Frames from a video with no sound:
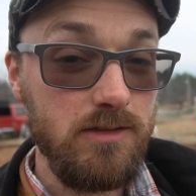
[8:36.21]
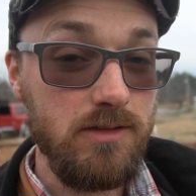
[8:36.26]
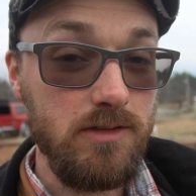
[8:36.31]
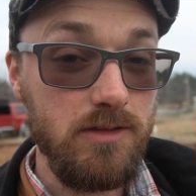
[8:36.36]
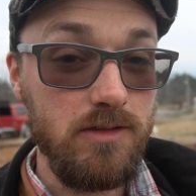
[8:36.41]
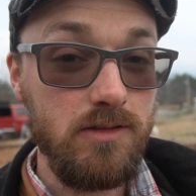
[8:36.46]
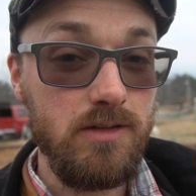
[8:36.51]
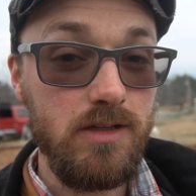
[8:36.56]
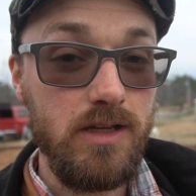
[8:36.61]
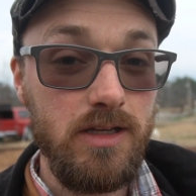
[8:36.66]
So
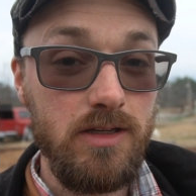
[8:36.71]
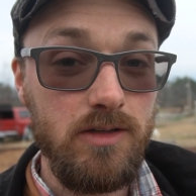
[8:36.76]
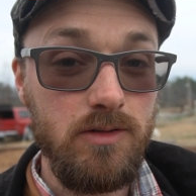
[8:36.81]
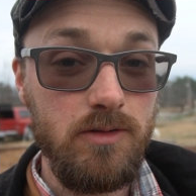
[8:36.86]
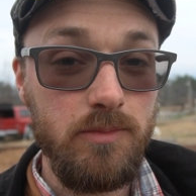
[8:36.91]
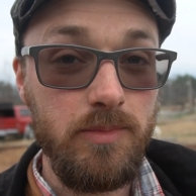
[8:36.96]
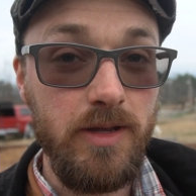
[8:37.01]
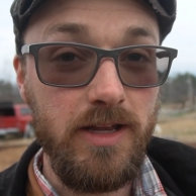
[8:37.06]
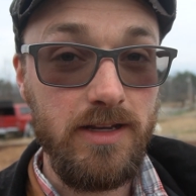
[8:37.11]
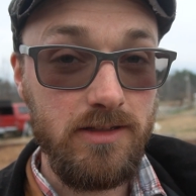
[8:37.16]
you get
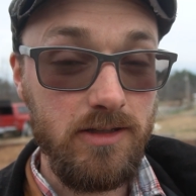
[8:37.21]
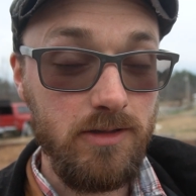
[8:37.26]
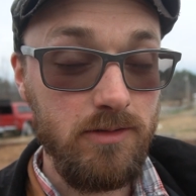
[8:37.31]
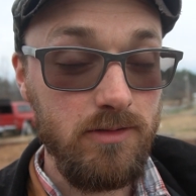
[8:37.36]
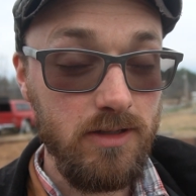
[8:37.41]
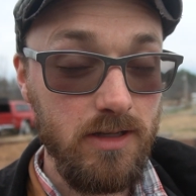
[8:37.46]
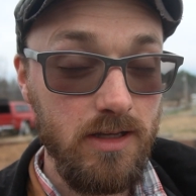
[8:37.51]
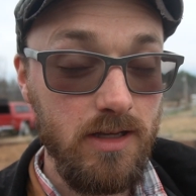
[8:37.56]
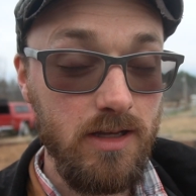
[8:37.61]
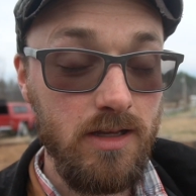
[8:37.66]
your
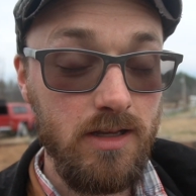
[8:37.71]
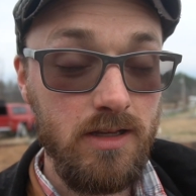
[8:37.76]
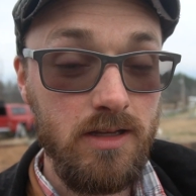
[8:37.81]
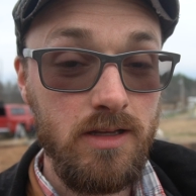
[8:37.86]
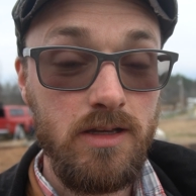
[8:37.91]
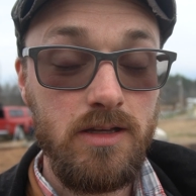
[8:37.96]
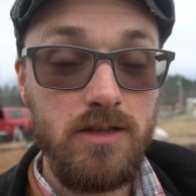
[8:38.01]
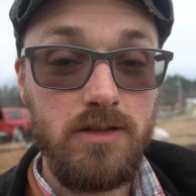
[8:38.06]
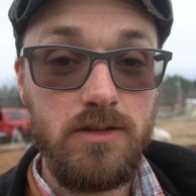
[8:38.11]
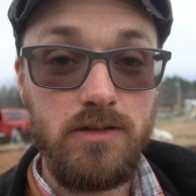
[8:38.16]
bacteria,
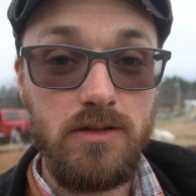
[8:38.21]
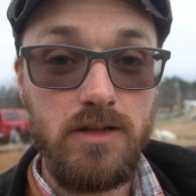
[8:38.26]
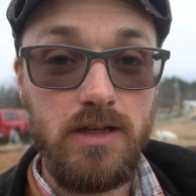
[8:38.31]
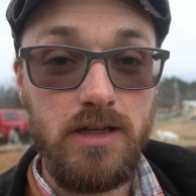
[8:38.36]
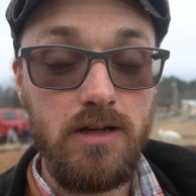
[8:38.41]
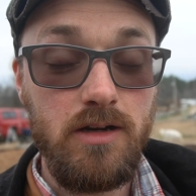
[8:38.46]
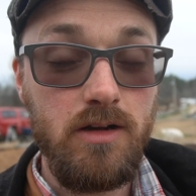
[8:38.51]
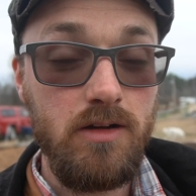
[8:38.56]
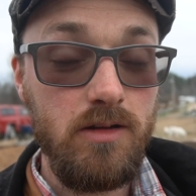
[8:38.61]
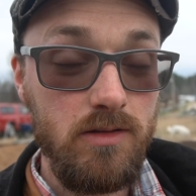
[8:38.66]
you
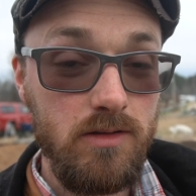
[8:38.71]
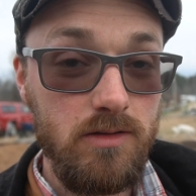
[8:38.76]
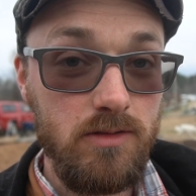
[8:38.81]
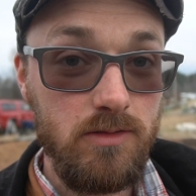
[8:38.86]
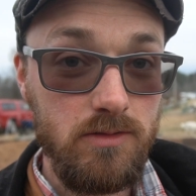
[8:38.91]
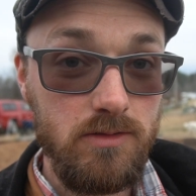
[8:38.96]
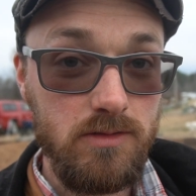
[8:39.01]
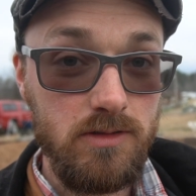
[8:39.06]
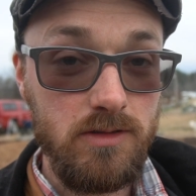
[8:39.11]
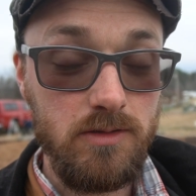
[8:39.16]
get all
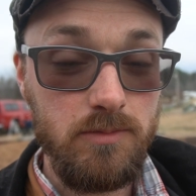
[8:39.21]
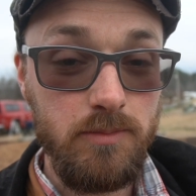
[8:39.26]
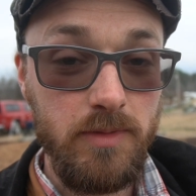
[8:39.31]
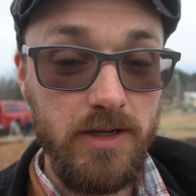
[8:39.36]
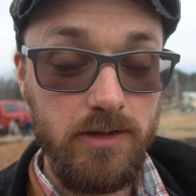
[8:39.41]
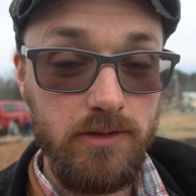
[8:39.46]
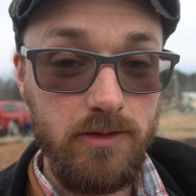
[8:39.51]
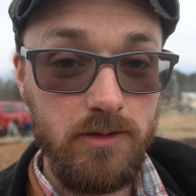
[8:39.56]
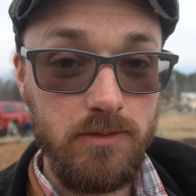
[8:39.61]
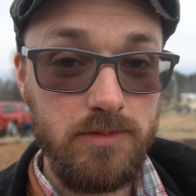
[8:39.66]
those good
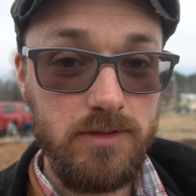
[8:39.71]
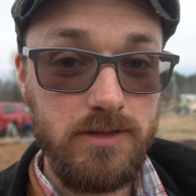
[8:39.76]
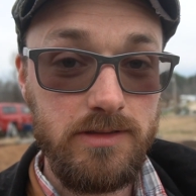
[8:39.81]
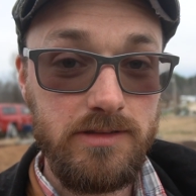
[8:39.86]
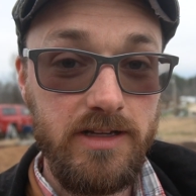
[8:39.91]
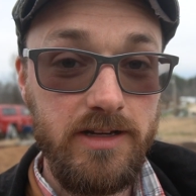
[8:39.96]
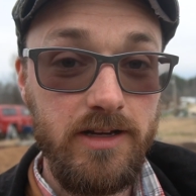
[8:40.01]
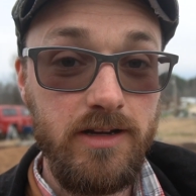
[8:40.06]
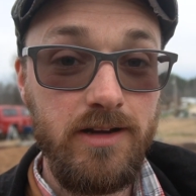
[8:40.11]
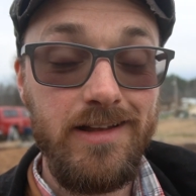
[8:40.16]
microbes in
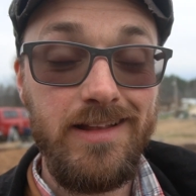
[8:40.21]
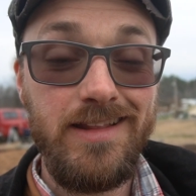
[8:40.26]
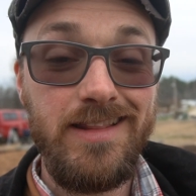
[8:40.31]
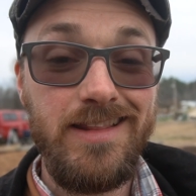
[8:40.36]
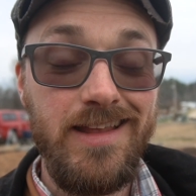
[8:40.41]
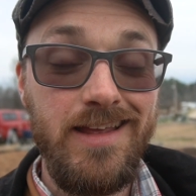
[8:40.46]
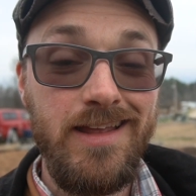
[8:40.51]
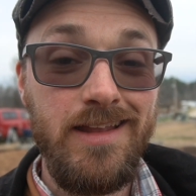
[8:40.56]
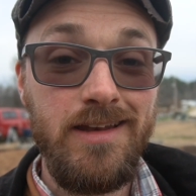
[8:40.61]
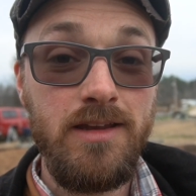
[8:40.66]
there, and
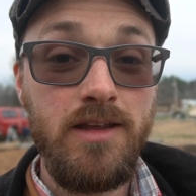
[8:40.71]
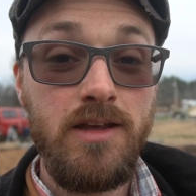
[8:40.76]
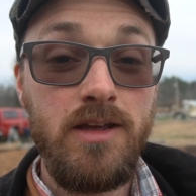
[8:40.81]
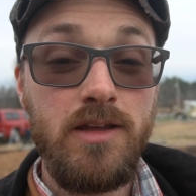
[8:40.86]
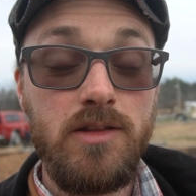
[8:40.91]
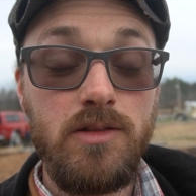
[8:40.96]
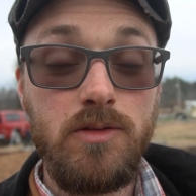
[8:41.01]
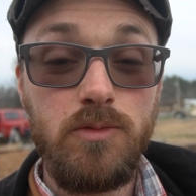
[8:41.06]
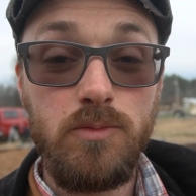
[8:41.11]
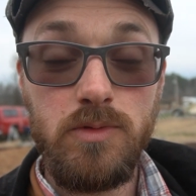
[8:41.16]
then
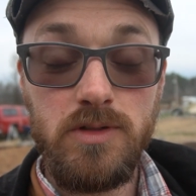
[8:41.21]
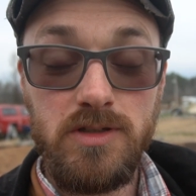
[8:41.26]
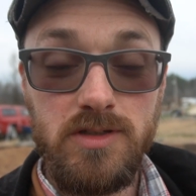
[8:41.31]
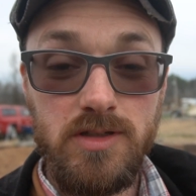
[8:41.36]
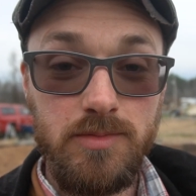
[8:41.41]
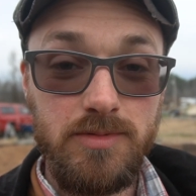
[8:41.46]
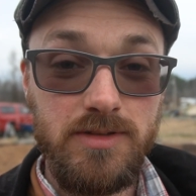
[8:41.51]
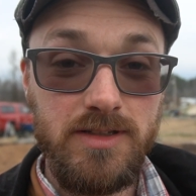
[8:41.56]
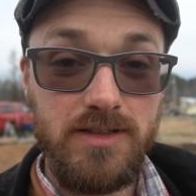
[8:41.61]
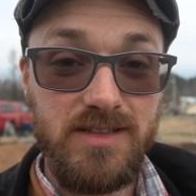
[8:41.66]
the wood
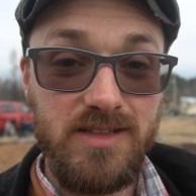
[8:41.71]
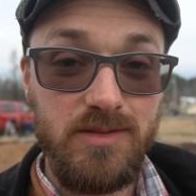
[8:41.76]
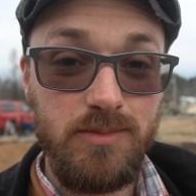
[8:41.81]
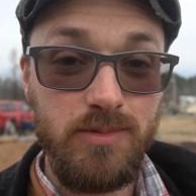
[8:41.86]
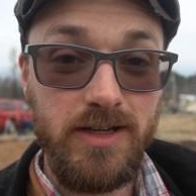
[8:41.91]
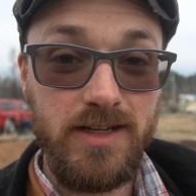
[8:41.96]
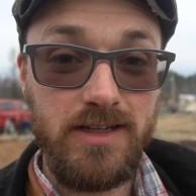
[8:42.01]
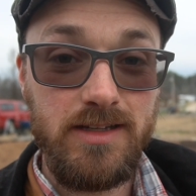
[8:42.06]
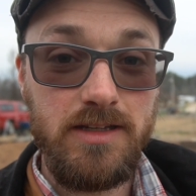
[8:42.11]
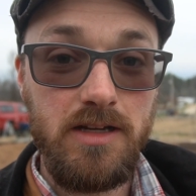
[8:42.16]
chips, as they
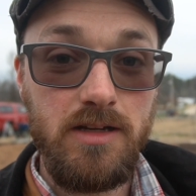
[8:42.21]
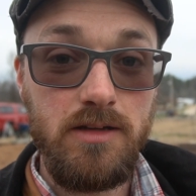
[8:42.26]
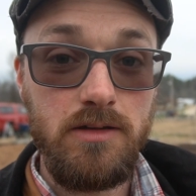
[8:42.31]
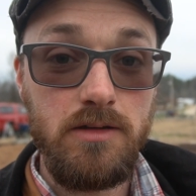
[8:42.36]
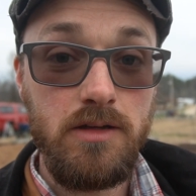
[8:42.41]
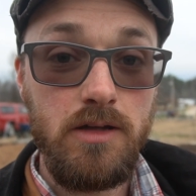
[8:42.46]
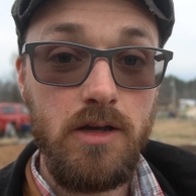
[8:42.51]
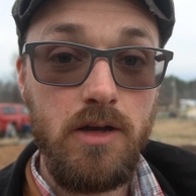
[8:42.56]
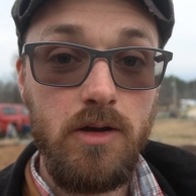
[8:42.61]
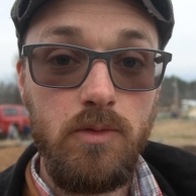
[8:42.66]
break
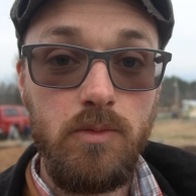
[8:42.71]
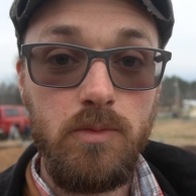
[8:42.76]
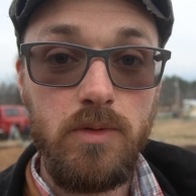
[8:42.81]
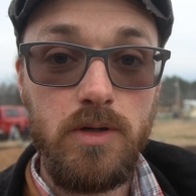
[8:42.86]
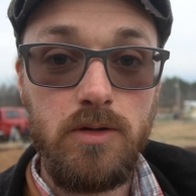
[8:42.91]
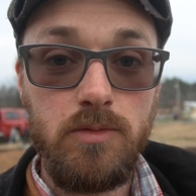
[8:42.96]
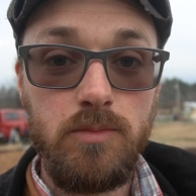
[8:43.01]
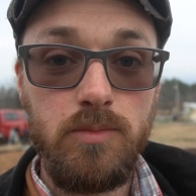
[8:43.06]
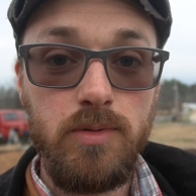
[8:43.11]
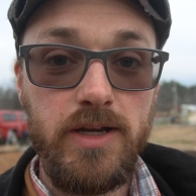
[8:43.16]
down,
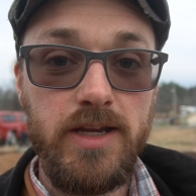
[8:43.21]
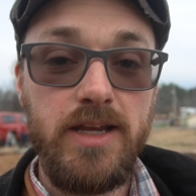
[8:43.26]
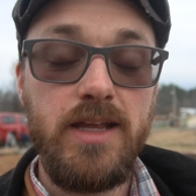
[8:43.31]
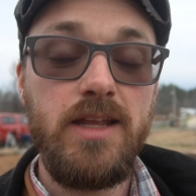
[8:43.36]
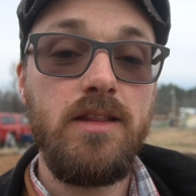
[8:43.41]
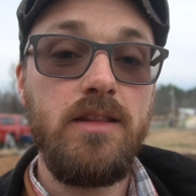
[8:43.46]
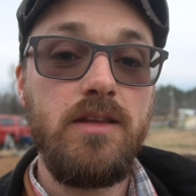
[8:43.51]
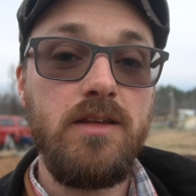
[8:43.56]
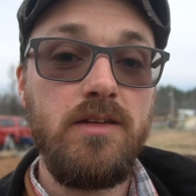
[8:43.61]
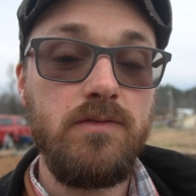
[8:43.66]
will bring
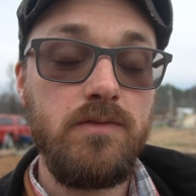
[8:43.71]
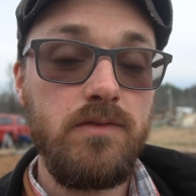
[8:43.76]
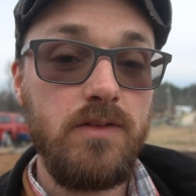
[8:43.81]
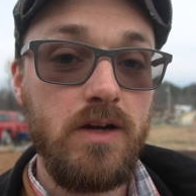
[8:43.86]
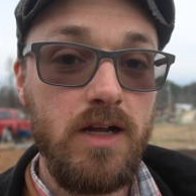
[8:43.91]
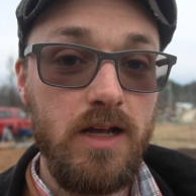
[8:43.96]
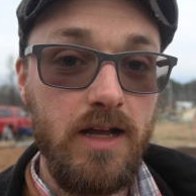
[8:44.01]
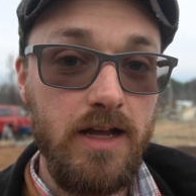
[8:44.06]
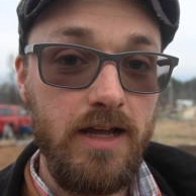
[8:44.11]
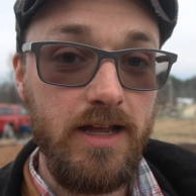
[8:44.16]
in the
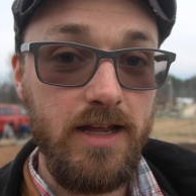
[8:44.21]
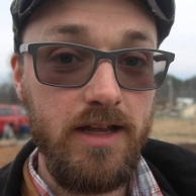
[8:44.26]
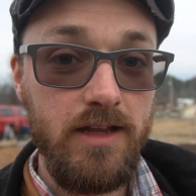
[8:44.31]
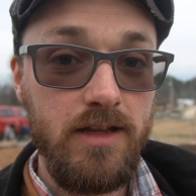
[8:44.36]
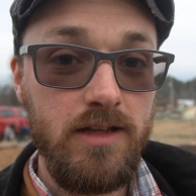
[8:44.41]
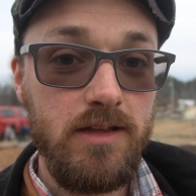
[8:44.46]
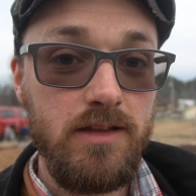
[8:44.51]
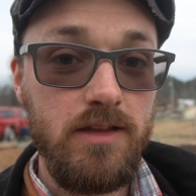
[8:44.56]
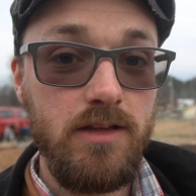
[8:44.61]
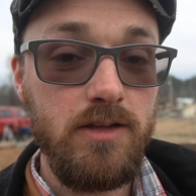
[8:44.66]
fungi
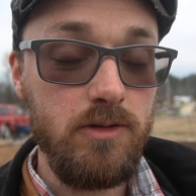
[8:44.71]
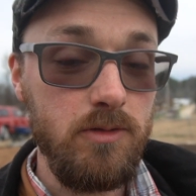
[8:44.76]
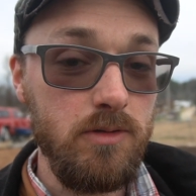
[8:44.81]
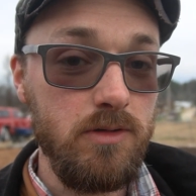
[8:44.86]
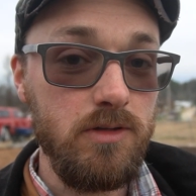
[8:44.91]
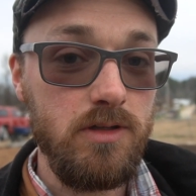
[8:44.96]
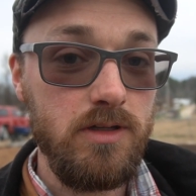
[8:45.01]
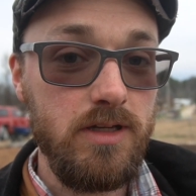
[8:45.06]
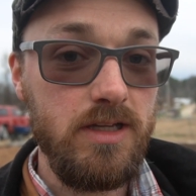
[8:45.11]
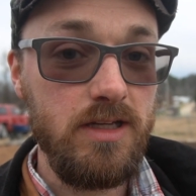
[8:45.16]
that you're
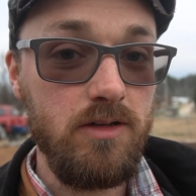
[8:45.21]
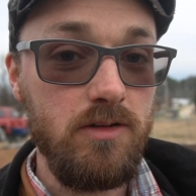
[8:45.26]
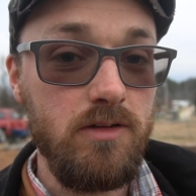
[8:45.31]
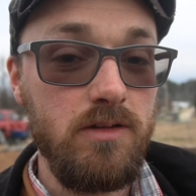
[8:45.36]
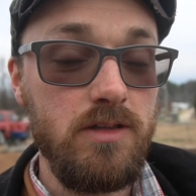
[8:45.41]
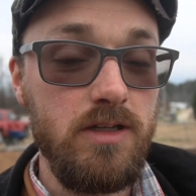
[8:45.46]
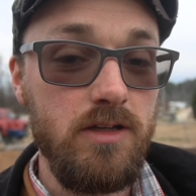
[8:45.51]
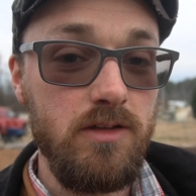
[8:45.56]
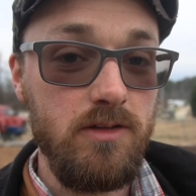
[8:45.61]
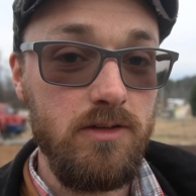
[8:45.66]
looking
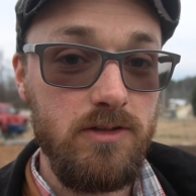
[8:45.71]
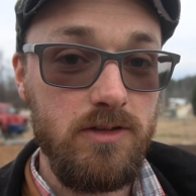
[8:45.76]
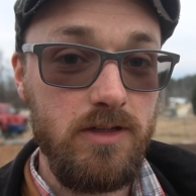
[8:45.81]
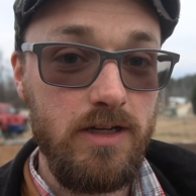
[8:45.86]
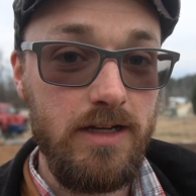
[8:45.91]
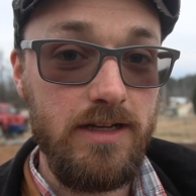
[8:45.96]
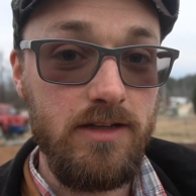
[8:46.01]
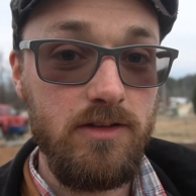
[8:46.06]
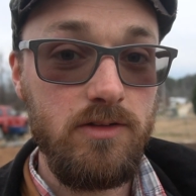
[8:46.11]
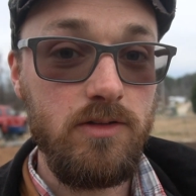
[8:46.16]
on the other side.